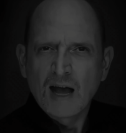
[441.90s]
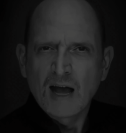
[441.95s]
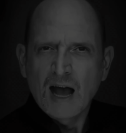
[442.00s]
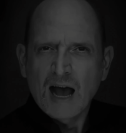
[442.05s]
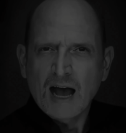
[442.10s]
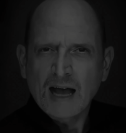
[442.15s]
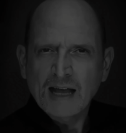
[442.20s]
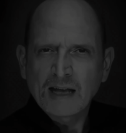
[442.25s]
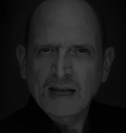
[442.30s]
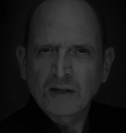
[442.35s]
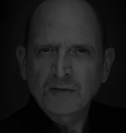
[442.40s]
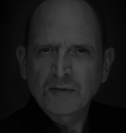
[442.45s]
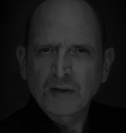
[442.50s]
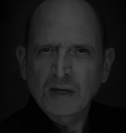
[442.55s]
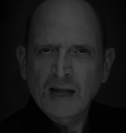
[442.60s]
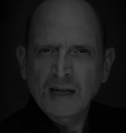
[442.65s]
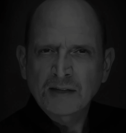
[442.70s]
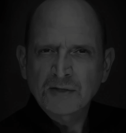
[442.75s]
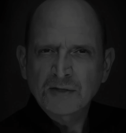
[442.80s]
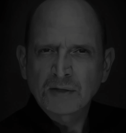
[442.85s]
I held the
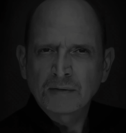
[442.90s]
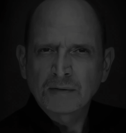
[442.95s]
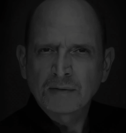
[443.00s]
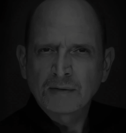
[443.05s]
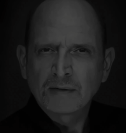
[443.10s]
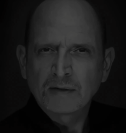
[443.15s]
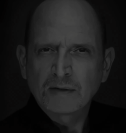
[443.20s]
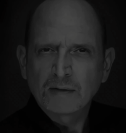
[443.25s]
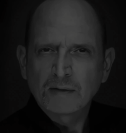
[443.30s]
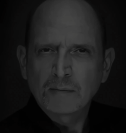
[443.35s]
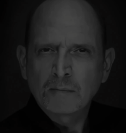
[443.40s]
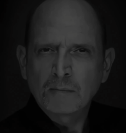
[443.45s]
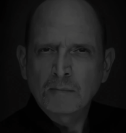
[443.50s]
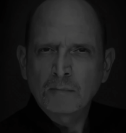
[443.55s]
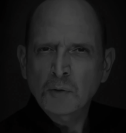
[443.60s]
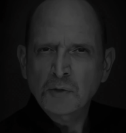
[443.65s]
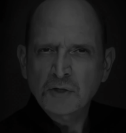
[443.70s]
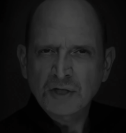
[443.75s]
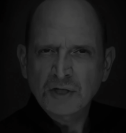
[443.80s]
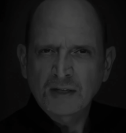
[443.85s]
lantern
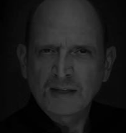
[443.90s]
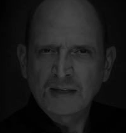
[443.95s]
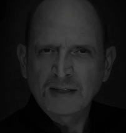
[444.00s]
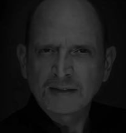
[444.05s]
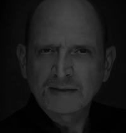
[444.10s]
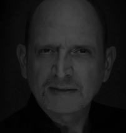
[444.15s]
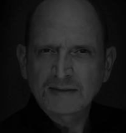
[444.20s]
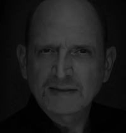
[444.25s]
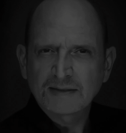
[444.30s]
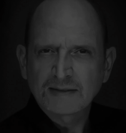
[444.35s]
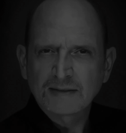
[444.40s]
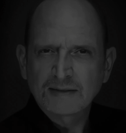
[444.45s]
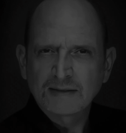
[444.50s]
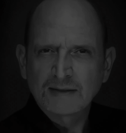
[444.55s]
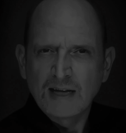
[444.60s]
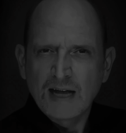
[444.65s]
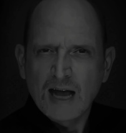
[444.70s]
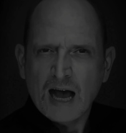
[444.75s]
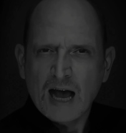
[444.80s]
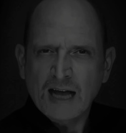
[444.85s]
motionless.
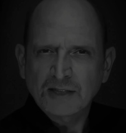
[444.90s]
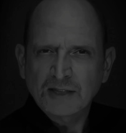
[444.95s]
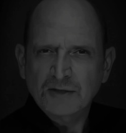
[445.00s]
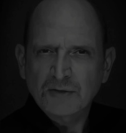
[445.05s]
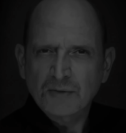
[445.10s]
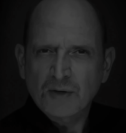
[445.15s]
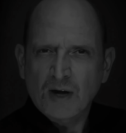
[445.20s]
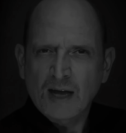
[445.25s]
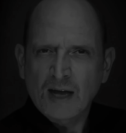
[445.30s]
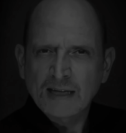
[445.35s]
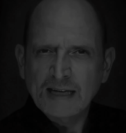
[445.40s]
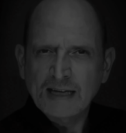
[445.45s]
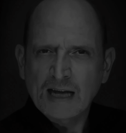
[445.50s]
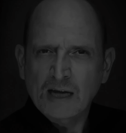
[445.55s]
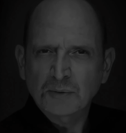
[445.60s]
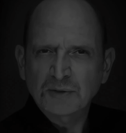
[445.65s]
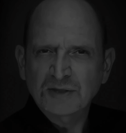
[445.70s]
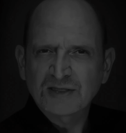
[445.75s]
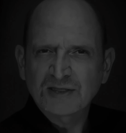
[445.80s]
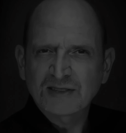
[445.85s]
I tried
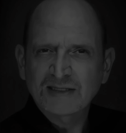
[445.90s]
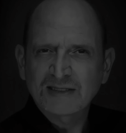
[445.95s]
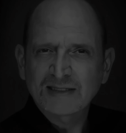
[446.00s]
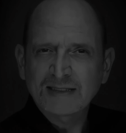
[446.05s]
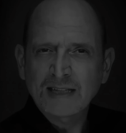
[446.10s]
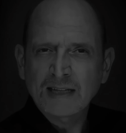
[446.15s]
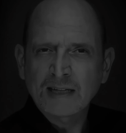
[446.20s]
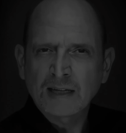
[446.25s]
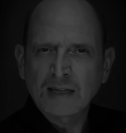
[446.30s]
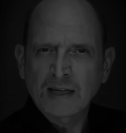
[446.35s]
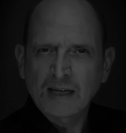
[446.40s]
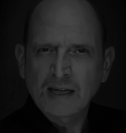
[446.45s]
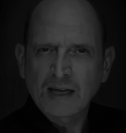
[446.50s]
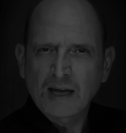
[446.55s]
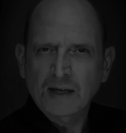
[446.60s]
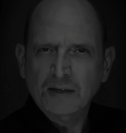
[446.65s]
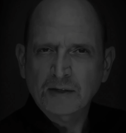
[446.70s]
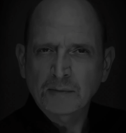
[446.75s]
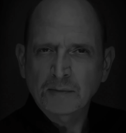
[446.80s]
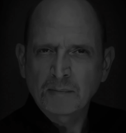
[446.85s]
how steadily
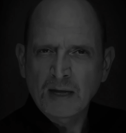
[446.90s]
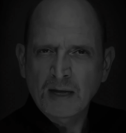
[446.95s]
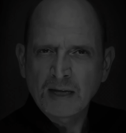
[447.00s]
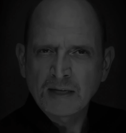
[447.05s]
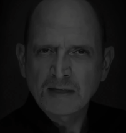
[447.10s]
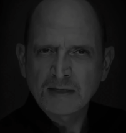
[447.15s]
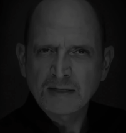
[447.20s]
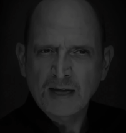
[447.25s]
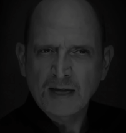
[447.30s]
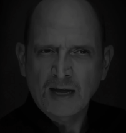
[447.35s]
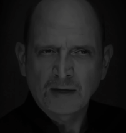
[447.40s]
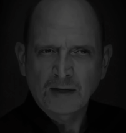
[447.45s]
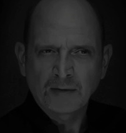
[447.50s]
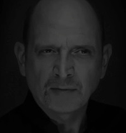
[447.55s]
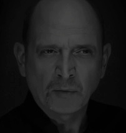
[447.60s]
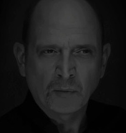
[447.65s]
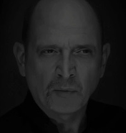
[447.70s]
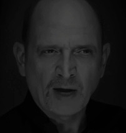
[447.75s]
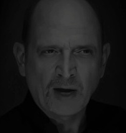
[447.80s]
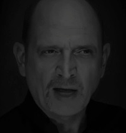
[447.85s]
I could maintain
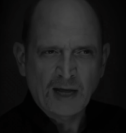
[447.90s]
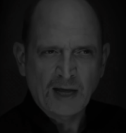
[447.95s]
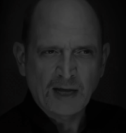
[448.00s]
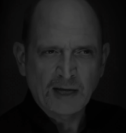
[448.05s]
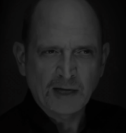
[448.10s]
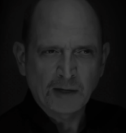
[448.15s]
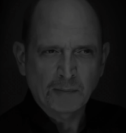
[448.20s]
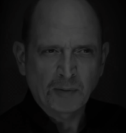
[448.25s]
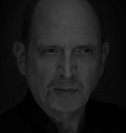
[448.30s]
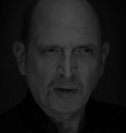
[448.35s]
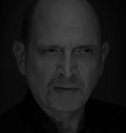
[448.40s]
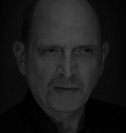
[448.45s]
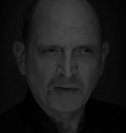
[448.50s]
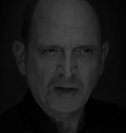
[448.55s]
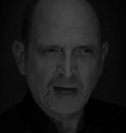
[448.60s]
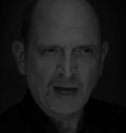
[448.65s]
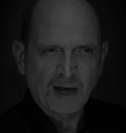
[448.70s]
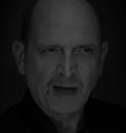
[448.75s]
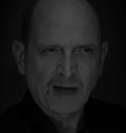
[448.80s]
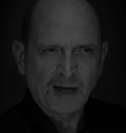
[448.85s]
the ray upon
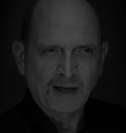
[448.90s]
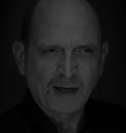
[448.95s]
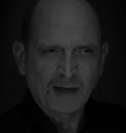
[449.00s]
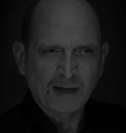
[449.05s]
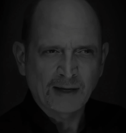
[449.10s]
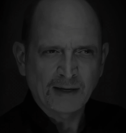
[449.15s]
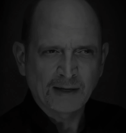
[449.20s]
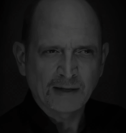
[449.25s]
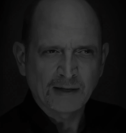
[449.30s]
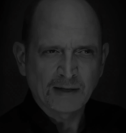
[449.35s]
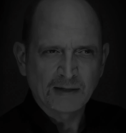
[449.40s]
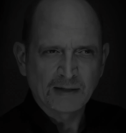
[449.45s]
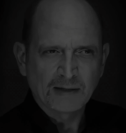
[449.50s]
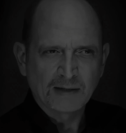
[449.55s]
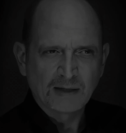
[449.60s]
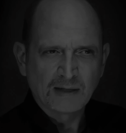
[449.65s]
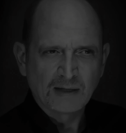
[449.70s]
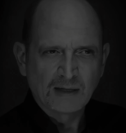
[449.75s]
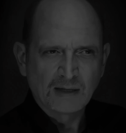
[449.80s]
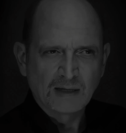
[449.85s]
the eye.
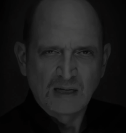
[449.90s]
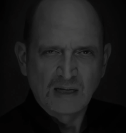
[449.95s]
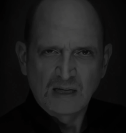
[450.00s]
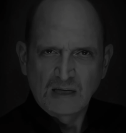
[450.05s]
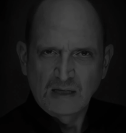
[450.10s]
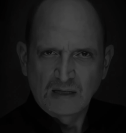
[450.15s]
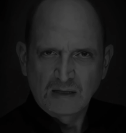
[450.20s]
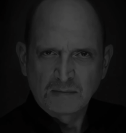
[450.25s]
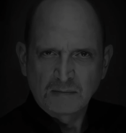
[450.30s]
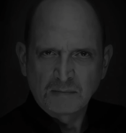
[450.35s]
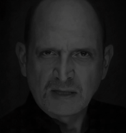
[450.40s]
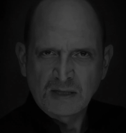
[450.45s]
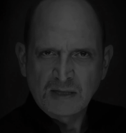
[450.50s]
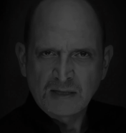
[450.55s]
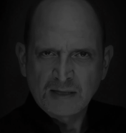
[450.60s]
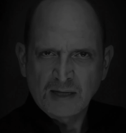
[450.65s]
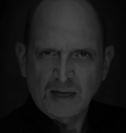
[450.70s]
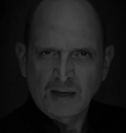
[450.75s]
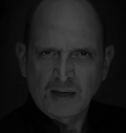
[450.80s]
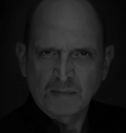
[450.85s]

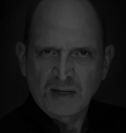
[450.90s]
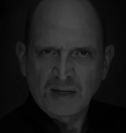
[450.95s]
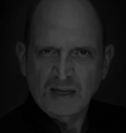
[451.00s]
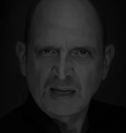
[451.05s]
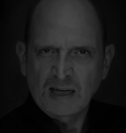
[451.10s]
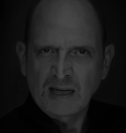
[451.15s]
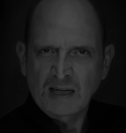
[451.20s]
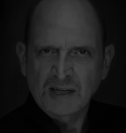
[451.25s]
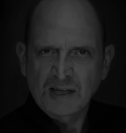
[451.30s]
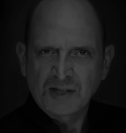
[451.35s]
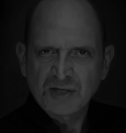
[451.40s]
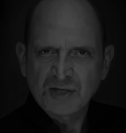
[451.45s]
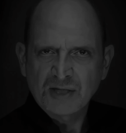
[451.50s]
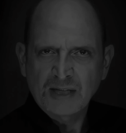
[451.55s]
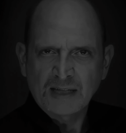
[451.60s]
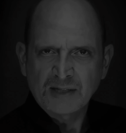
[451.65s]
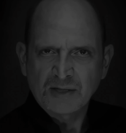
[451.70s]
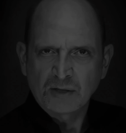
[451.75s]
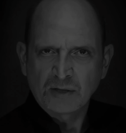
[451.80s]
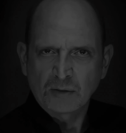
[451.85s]
Meantime, the hellish
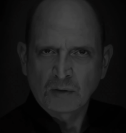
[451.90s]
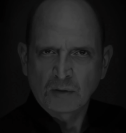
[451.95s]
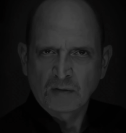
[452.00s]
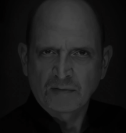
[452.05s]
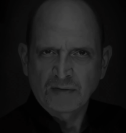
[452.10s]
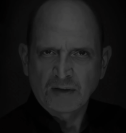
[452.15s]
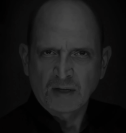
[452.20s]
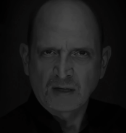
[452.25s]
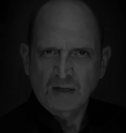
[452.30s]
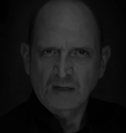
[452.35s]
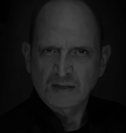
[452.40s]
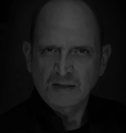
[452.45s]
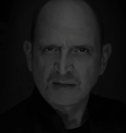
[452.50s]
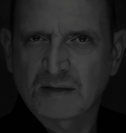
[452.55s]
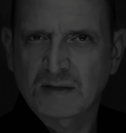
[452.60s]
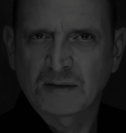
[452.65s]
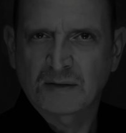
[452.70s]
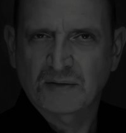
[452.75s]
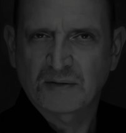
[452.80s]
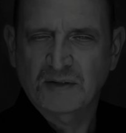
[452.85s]
tattoo of the heart
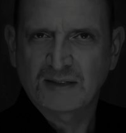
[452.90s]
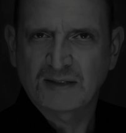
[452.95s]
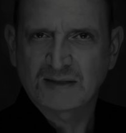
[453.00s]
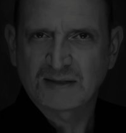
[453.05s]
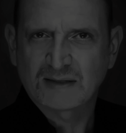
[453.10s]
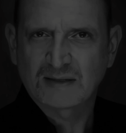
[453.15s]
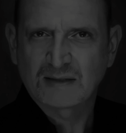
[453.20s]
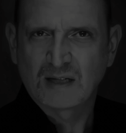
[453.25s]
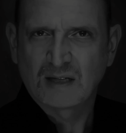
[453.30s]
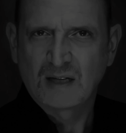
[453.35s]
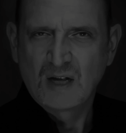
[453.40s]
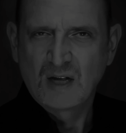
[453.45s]
increased.